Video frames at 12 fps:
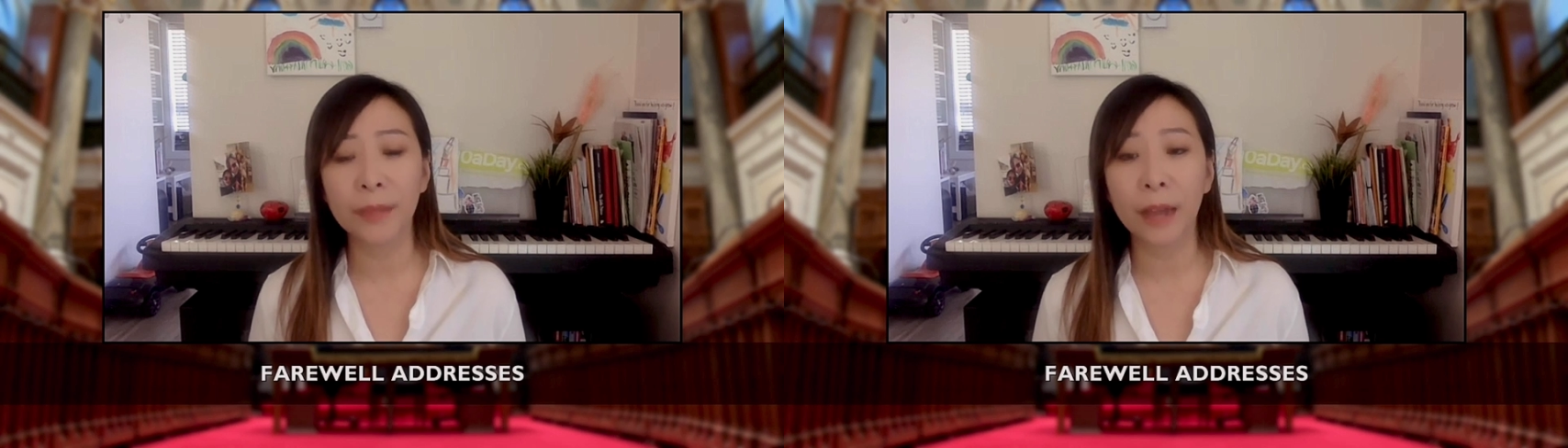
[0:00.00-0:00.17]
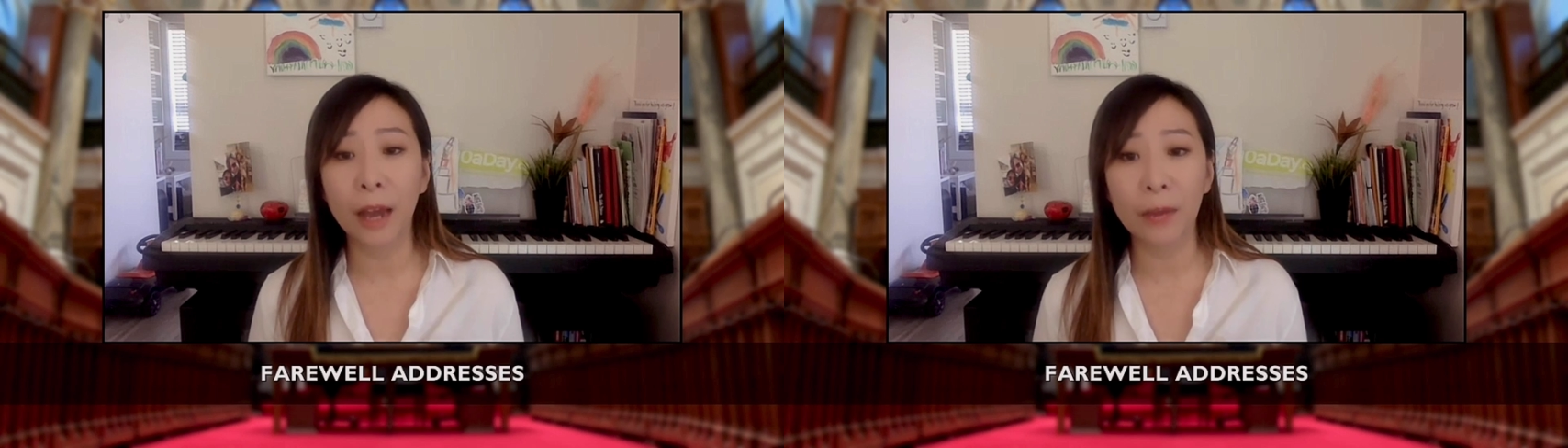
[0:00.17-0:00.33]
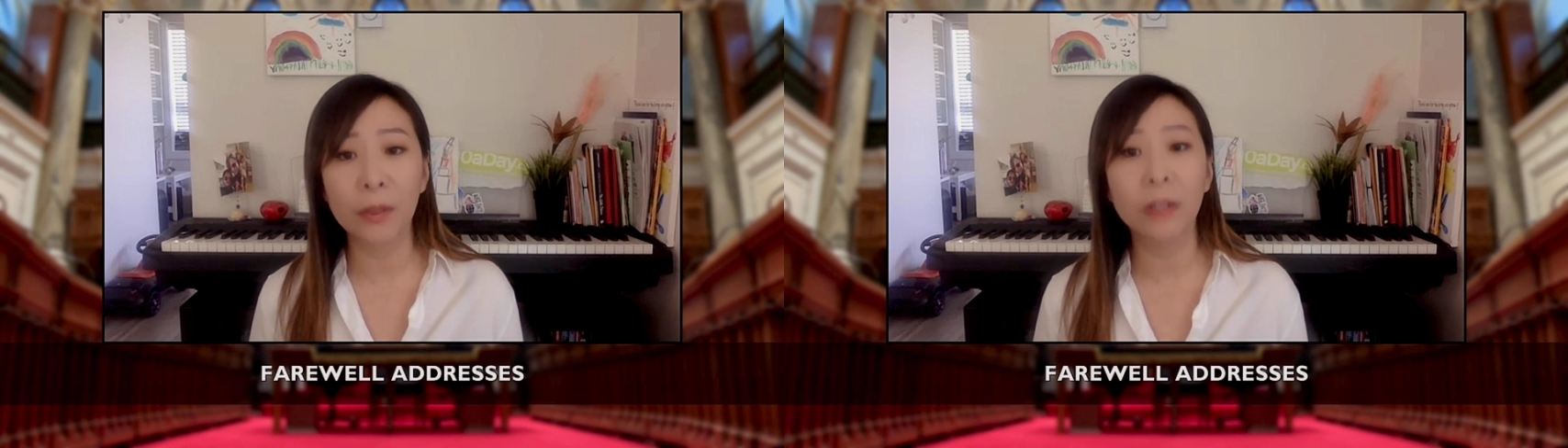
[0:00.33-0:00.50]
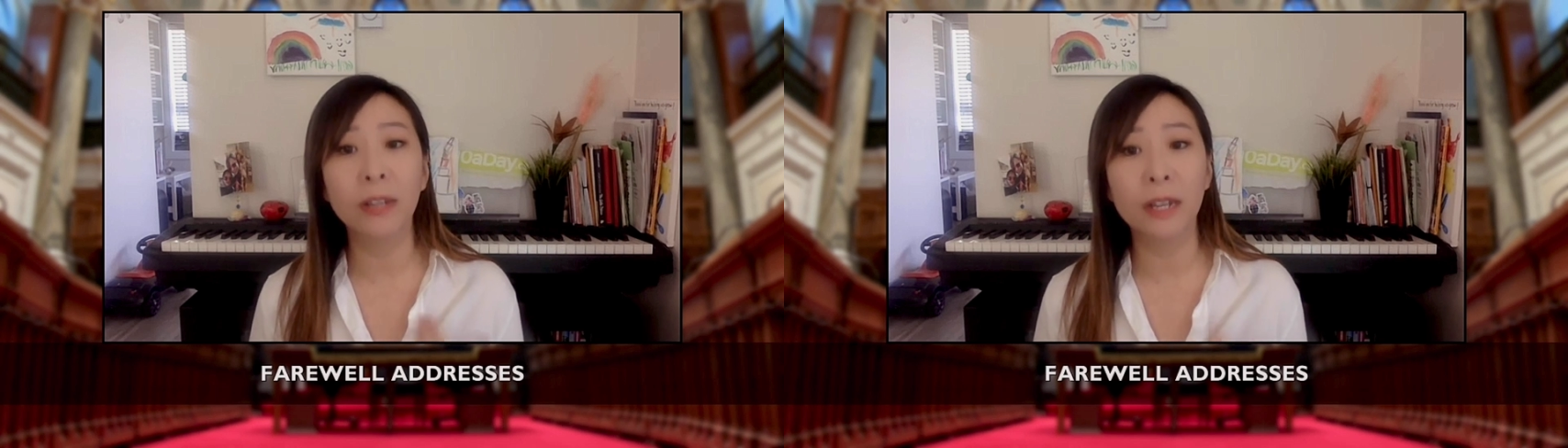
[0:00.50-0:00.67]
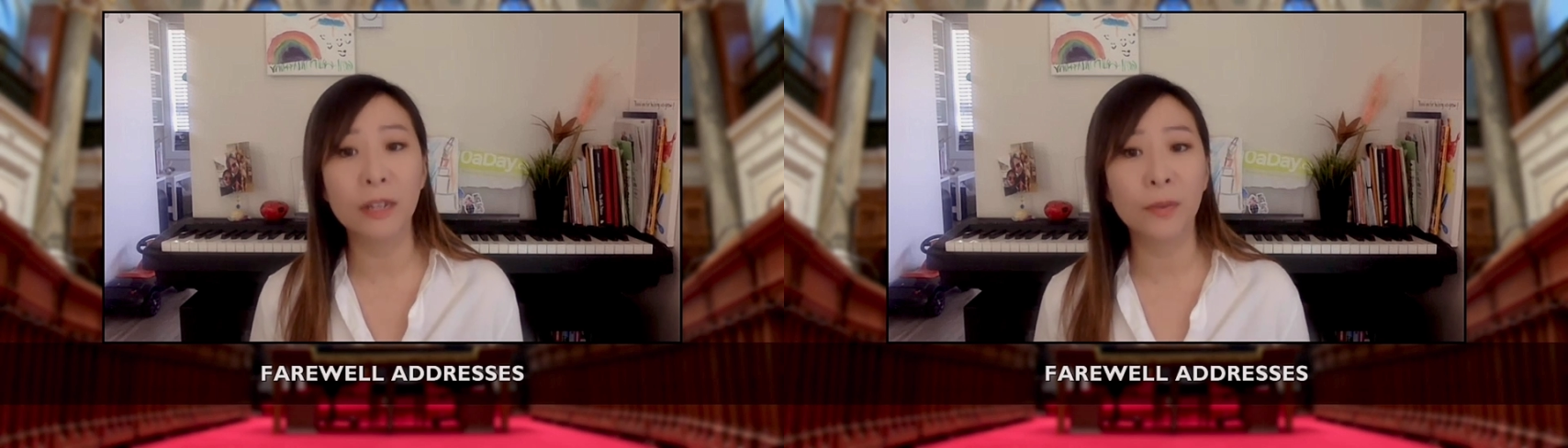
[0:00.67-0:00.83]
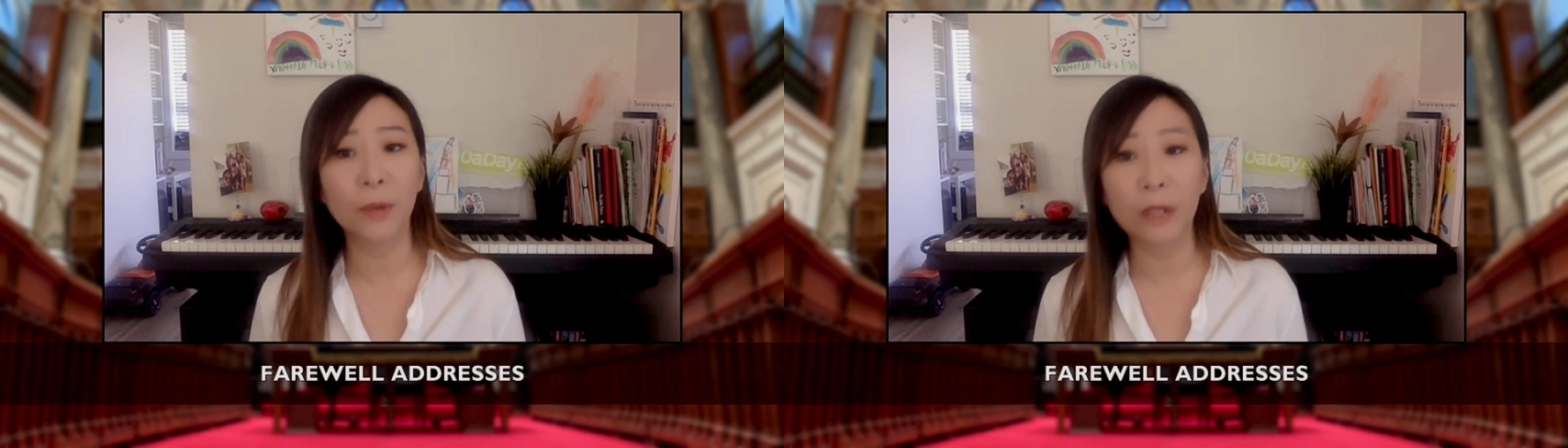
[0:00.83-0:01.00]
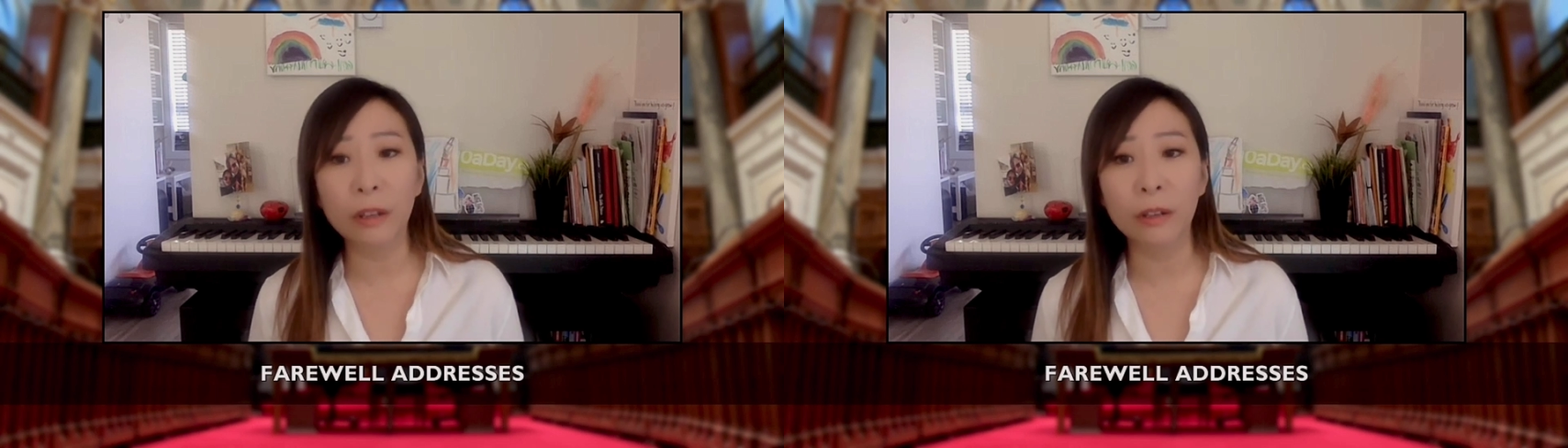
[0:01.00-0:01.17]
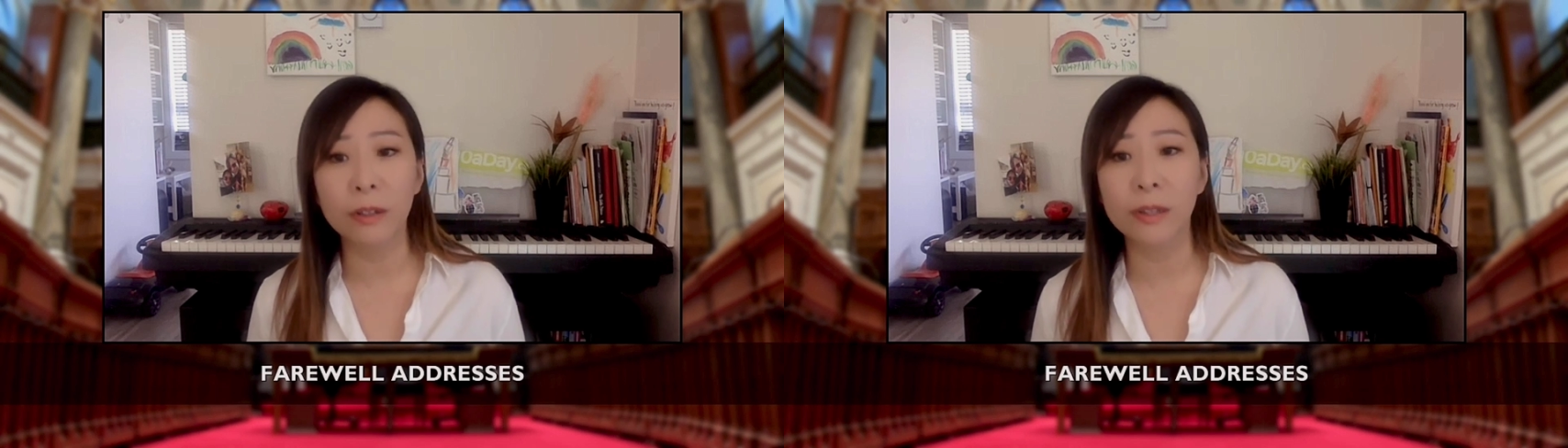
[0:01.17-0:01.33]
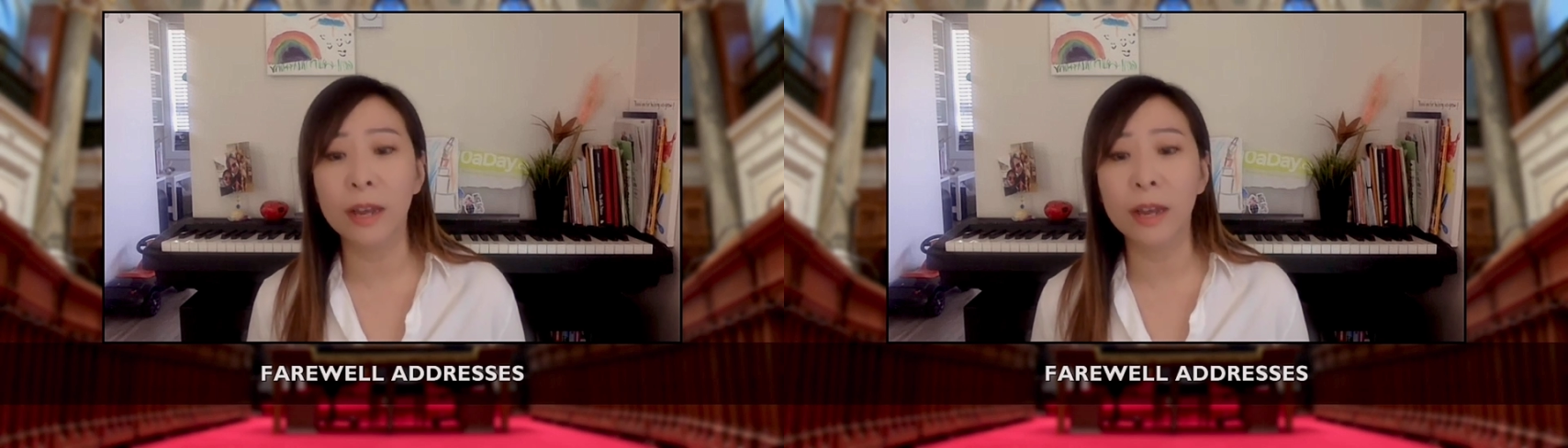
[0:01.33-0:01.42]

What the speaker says: I realized for years